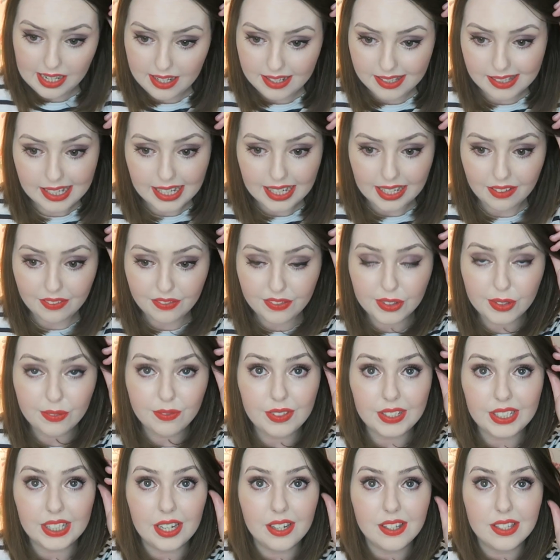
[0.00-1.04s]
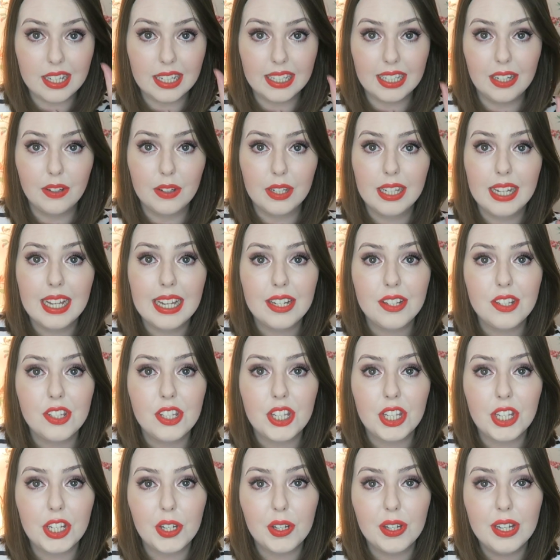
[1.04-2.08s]
sit and film videos like I would like
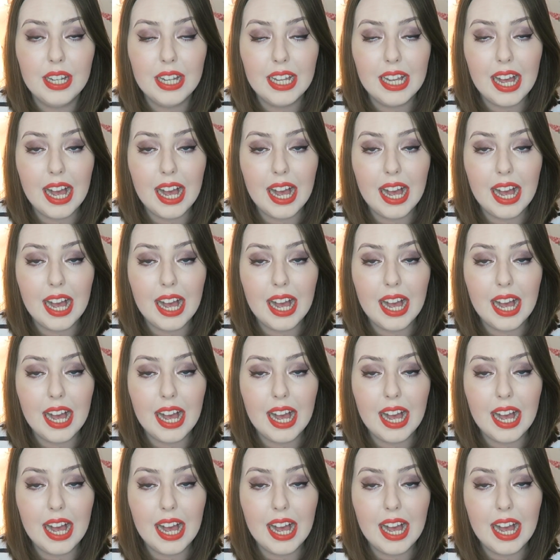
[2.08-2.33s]
to.